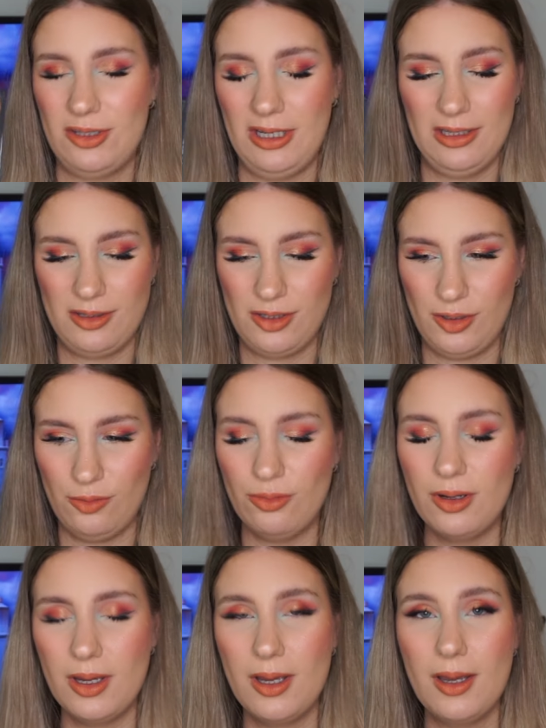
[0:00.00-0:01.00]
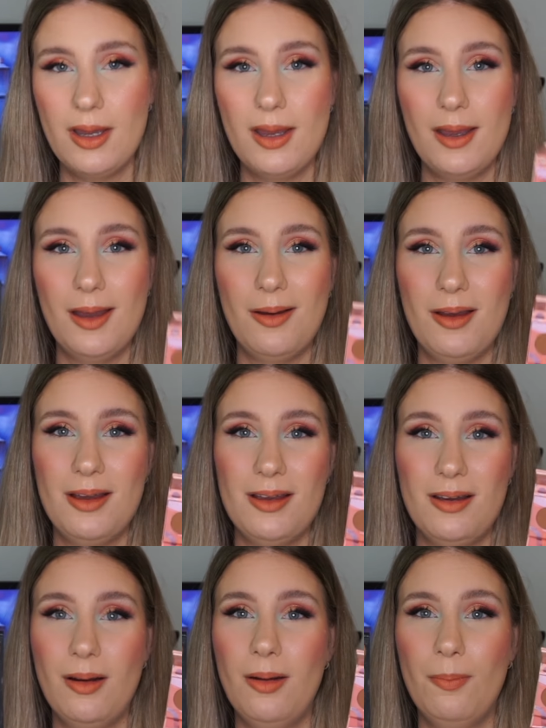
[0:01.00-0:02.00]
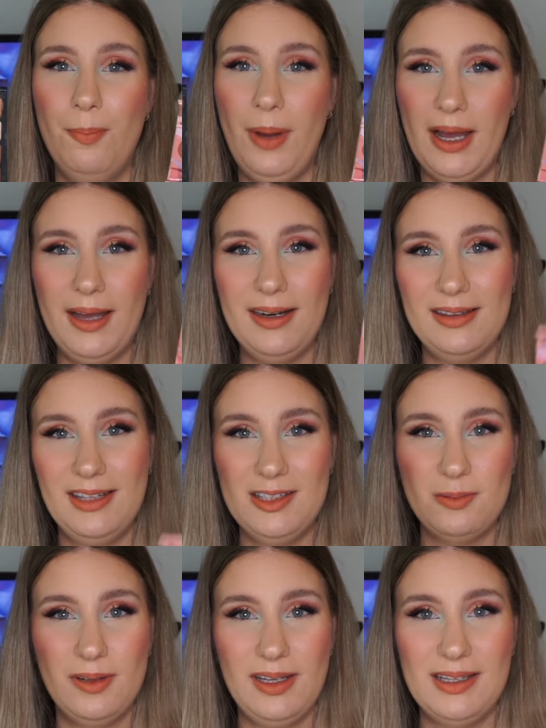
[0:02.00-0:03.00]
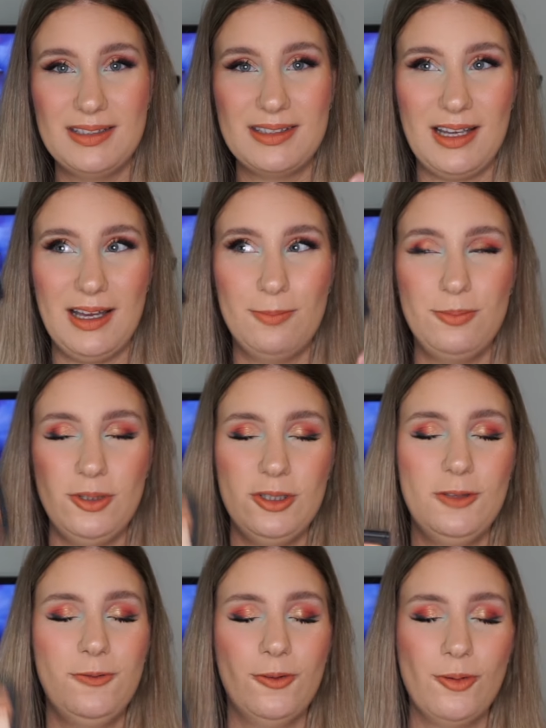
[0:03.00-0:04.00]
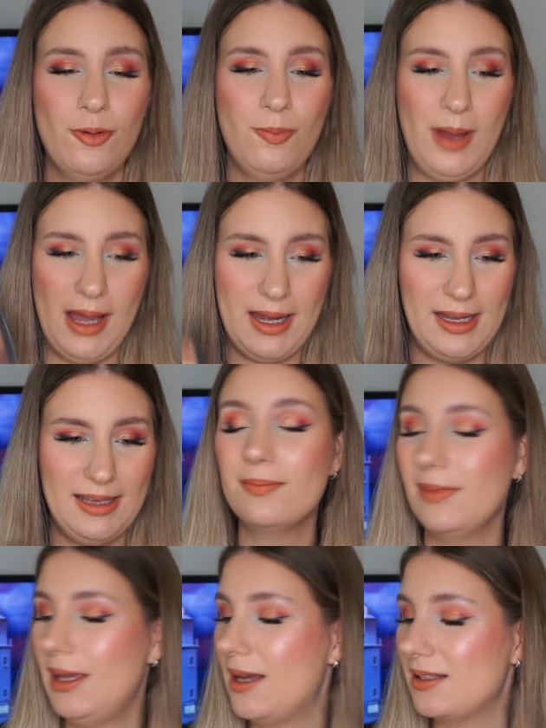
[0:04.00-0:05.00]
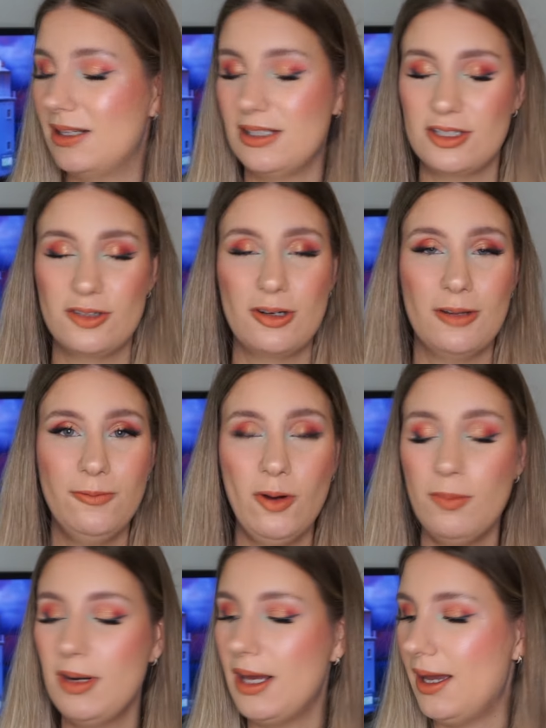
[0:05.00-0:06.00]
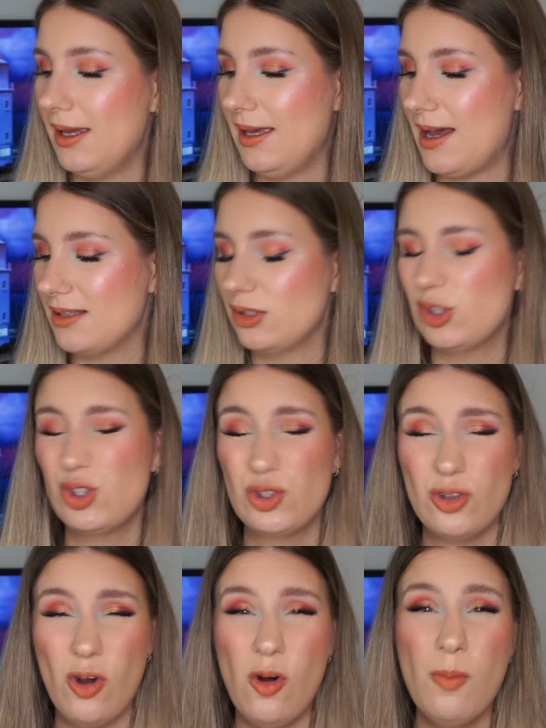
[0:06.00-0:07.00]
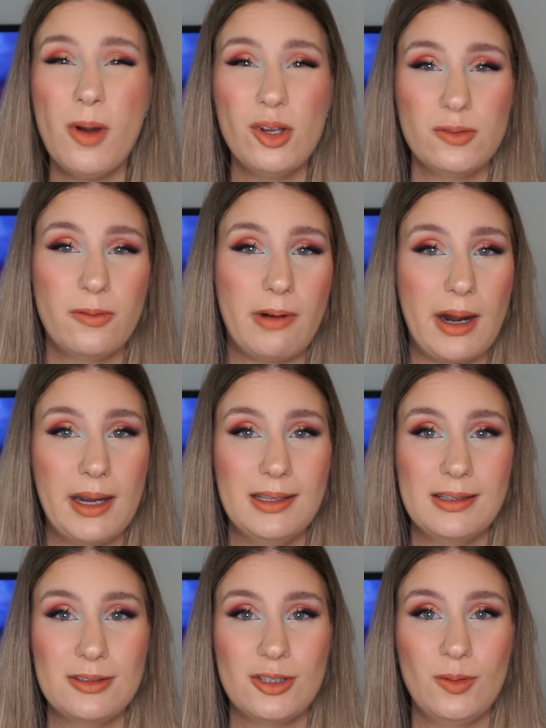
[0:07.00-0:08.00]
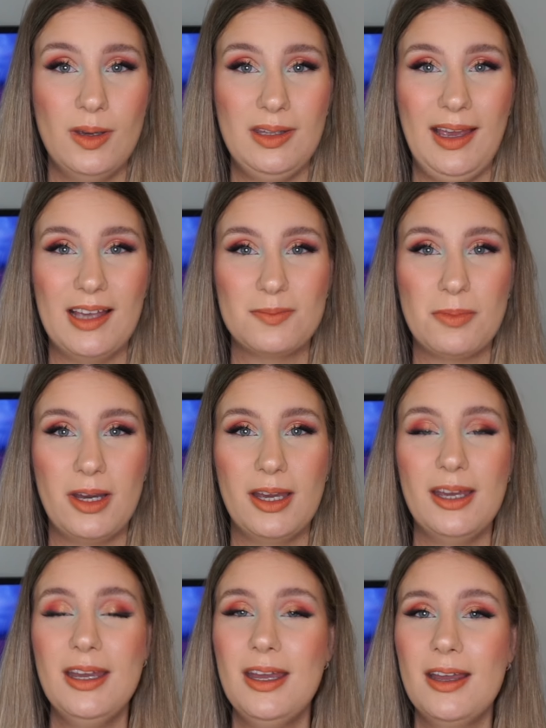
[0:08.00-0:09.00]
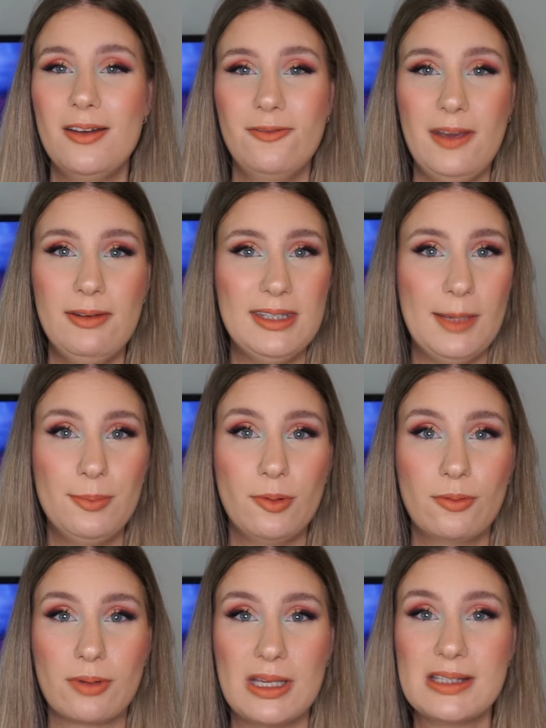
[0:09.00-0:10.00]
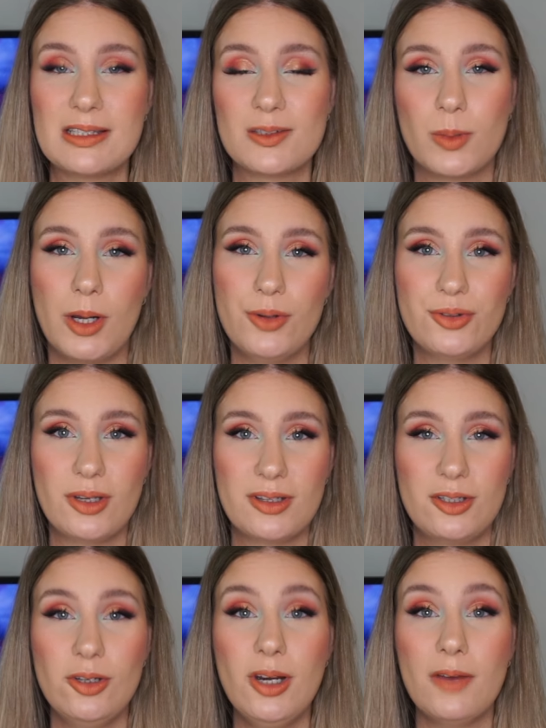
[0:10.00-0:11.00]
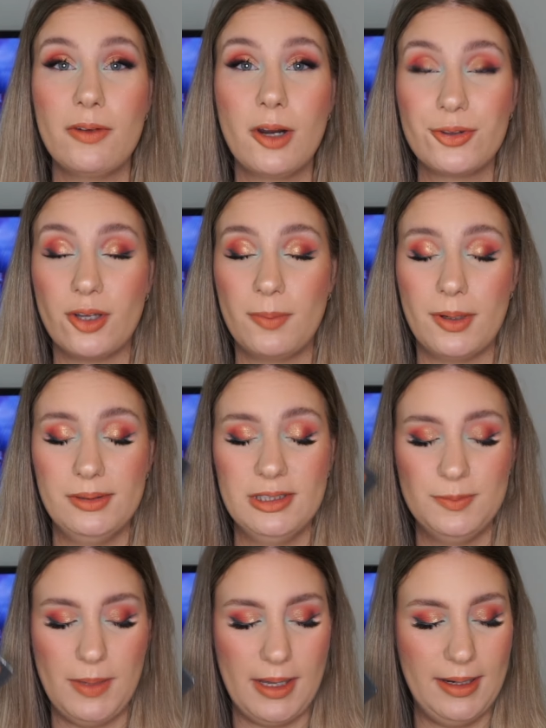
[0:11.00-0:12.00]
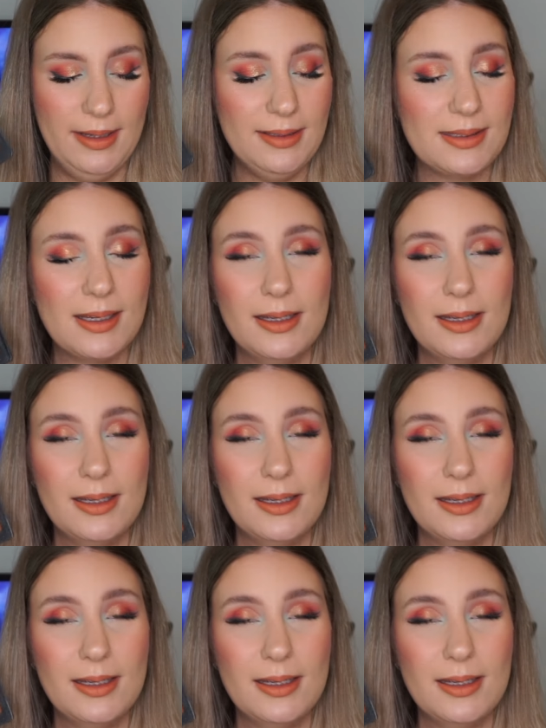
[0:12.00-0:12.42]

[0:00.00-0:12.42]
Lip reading: in it too. But this one is a beautiful palette. It has an Natasha formula. It has so much variety to it. It has my favorite type of greens as well. So I do love a lot about this palette,